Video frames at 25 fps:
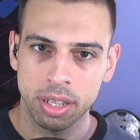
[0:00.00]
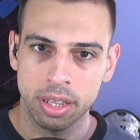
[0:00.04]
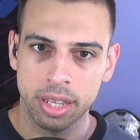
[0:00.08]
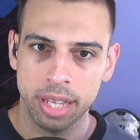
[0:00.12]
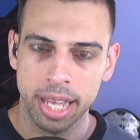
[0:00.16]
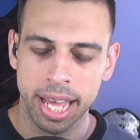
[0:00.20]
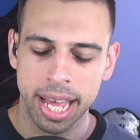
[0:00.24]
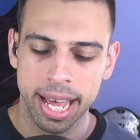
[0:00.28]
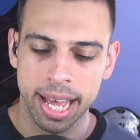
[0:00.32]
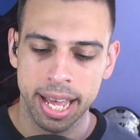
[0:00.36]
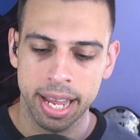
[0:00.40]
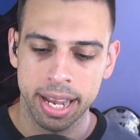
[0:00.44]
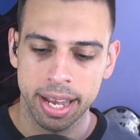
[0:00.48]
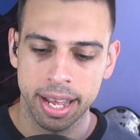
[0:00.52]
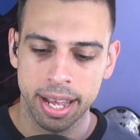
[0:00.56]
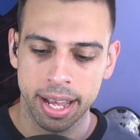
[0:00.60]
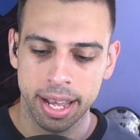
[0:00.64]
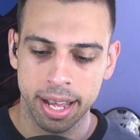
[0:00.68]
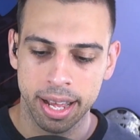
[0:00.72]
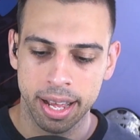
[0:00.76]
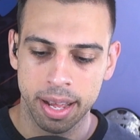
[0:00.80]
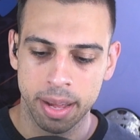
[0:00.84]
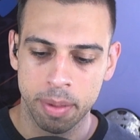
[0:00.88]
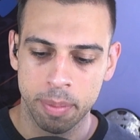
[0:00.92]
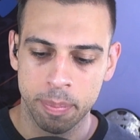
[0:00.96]
that
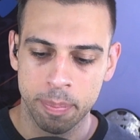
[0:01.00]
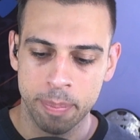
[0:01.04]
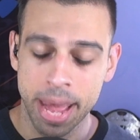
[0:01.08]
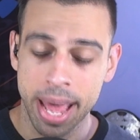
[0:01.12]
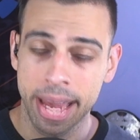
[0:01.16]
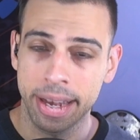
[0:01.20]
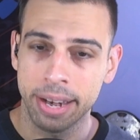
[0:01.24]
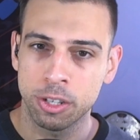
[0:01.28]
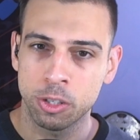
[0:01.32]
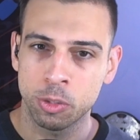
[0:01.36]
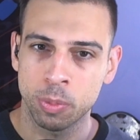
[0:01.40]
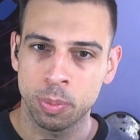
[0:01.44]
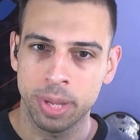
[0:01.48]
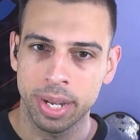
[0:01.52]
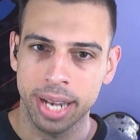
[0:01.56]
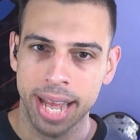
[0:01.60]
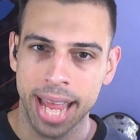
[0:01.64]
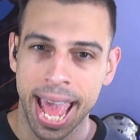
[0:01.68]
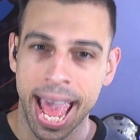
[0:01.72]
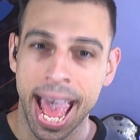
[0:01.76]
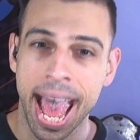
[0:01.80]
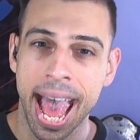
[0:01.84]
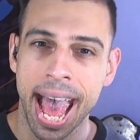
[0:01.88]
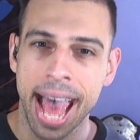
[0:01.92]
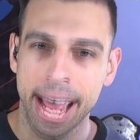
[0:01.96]
management
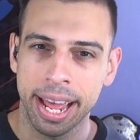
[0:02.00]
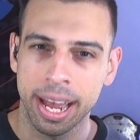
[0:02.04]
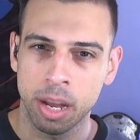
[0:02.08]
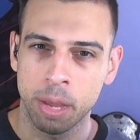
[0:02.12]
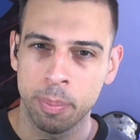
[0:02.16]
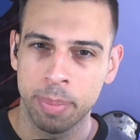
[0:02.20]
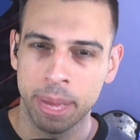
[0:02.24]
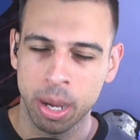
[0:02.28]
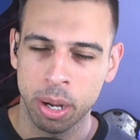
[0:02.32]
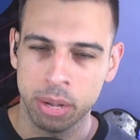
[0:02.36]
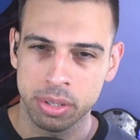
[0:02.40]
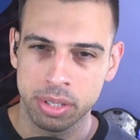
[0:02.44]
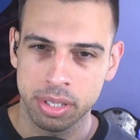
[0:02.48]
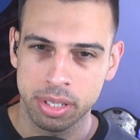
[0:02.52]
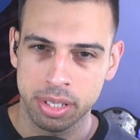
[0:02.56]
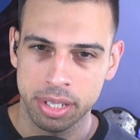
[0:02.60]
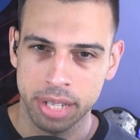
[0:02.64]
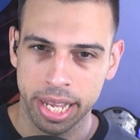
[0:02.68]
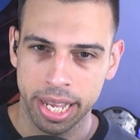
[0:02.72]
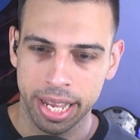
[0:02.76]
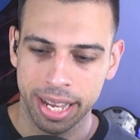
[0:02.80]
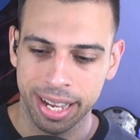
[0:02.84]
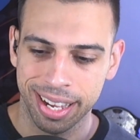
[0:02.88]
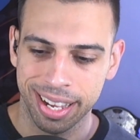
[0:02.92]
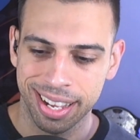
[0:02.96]
had about
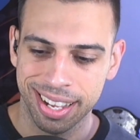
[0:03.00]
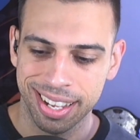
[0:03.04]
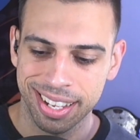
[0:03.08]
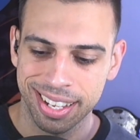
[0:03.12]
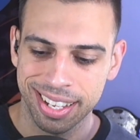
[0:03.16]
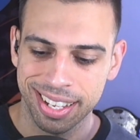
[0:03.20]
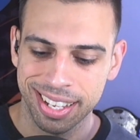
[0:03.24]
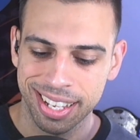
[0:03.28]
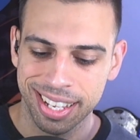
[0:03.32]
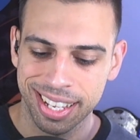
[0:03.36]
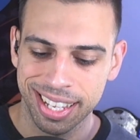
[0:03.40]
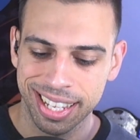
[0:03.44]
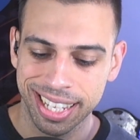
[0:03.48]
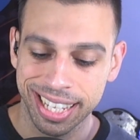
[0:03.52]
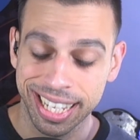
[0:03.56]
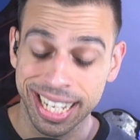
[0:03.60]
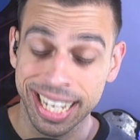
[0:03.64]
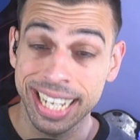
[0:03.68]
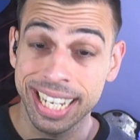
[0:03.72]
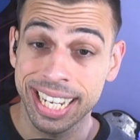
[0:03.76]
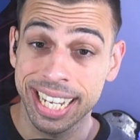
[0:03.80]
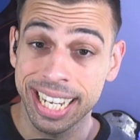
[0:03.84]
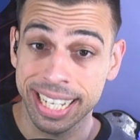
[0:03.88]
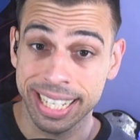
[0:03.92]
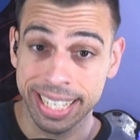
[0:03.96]
Sting
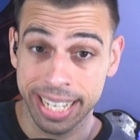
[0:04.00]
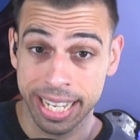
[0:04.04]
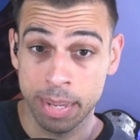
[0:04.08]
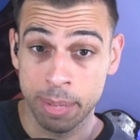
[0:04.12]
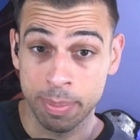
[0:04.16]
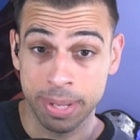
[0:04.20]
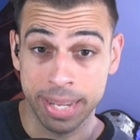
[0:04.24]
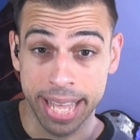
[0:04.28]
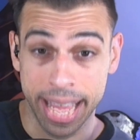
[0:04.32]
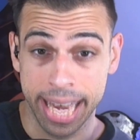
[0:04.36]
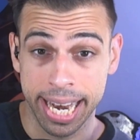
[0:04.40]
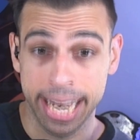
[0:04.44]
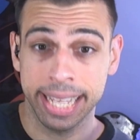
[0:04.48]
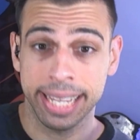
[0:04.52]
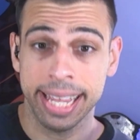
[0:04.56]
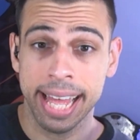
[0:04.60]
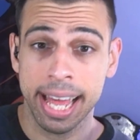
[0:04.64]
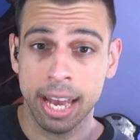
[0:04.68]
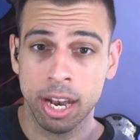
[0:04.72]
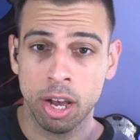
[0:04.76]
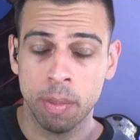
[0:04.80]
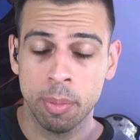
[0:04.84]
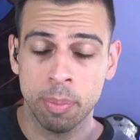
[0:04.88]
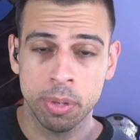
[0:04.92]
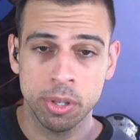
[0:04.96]
leading to him getting
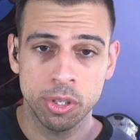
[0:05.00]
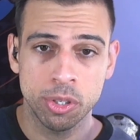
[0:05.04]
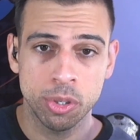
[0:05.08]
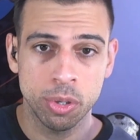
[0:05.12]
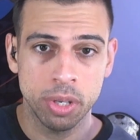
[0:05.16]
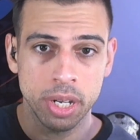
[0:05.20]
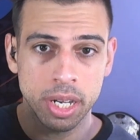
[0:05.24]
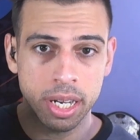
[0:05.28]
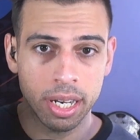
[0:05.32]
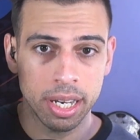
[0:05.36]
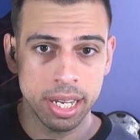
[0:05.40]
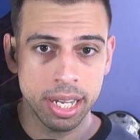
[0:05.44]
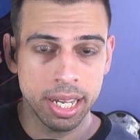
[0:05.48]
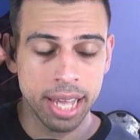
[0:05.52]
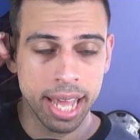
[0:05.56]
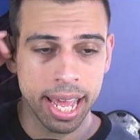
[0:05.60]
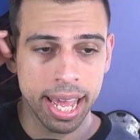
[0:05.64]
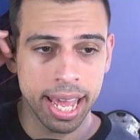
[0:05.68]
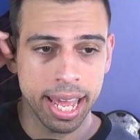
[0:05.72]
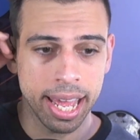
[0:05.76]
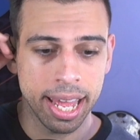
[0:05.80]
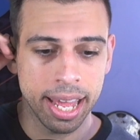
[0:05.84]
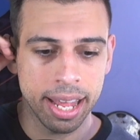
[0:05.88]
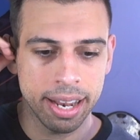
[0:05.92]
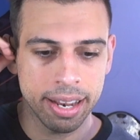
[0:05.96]
that opportunity,
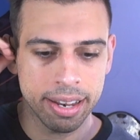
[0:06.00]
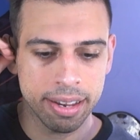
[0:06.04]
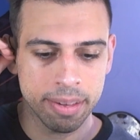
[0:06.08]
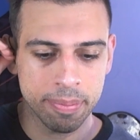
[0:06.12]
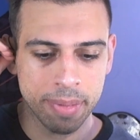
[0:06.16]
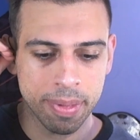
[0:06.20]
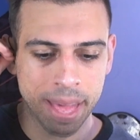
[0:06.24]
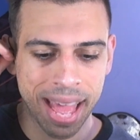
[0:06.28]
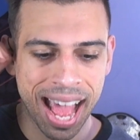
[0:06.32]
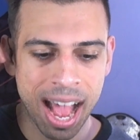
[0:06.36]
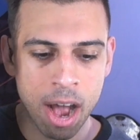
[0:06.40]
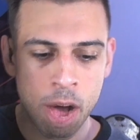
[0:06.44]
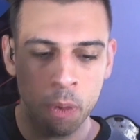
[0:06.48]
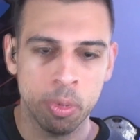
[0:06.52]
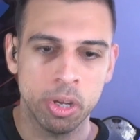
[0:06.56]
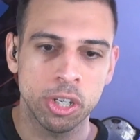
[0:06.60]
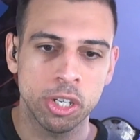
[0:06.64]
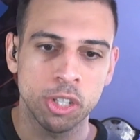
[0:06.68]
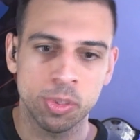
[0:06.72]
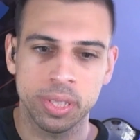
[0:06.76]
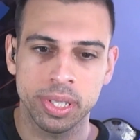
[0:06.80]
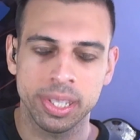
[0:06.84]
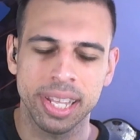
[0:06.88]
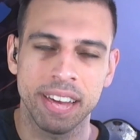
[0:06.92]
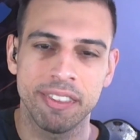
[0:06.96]
and how
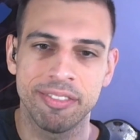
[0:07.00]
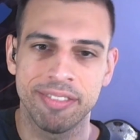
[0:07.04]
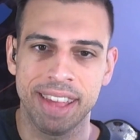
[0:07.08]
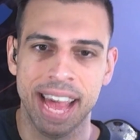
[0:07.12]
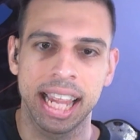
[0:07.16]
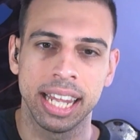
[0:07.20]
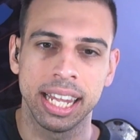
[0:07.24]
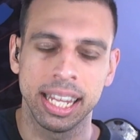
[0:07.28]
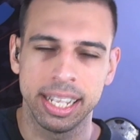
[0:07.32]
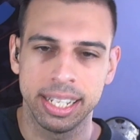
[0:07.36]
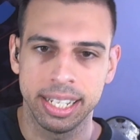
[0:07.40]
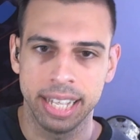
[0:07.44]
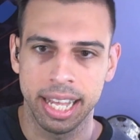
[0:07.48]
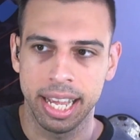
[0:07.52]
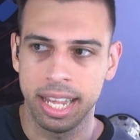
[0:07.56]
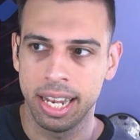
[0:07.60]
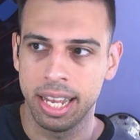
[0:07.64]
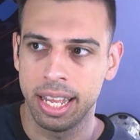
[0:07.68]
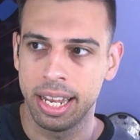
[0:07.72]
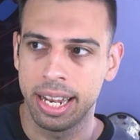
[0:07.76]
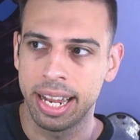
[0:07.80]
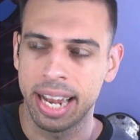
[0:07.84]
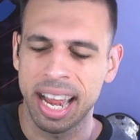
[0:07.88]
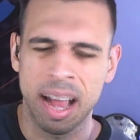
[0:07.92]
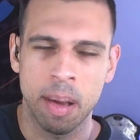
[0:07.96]
much was that
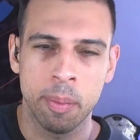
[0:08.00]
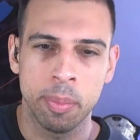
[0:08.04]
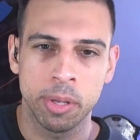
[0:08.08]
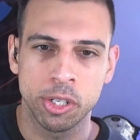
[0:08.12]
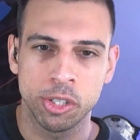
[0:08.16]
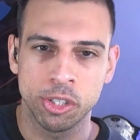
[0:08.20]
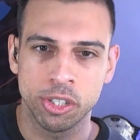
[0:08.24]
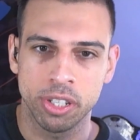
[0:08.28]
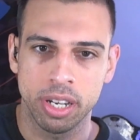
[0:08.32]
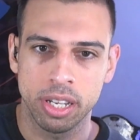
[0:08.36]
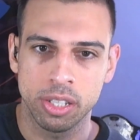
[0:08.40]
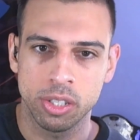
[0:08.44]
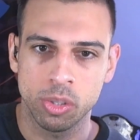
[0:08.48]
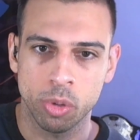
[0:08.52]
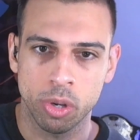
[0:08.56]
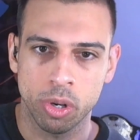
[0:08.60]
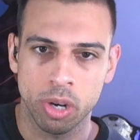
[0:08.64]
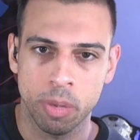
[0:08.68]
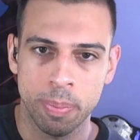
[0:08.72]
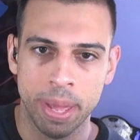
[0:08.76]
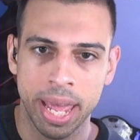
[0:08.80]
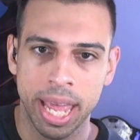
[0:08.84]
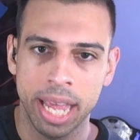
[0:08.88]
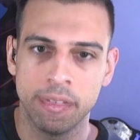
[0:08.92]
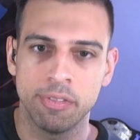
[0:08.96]
validated, and how much did it
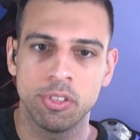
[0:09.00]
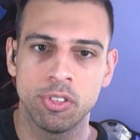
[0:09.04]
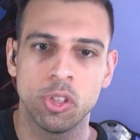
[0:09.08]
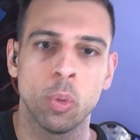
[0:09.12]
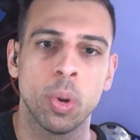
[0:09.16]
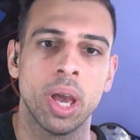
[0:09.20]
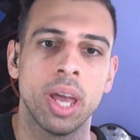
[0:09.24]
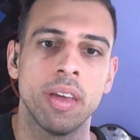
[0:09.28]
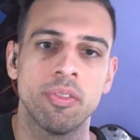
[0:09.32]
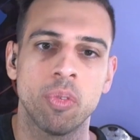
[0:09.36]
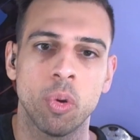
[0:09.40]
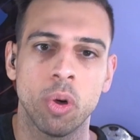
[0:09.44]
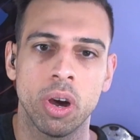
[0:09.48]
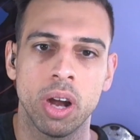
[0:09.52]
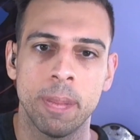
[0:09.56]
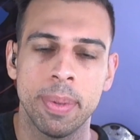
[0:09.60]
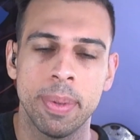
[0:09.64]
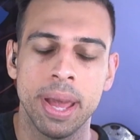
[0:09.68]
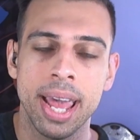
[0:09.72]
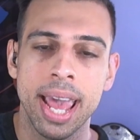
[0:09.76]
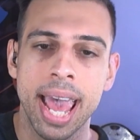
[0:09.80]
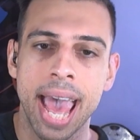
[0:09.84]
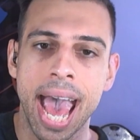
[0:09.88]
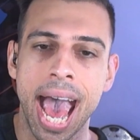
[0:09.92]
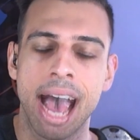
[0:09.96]
sort of pave the way for
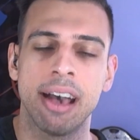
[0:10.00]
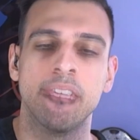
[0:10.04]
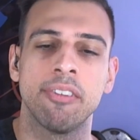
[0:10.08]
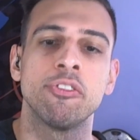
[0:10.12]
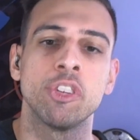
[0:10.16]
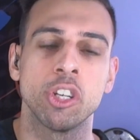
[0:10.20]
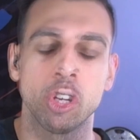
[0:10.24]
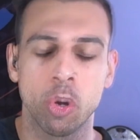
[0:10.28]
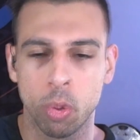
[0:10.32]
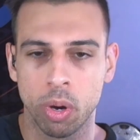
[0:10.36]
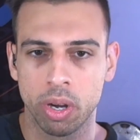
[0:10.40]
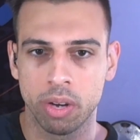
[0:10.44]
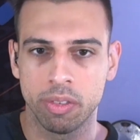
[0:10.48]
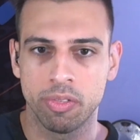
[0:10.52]
him after going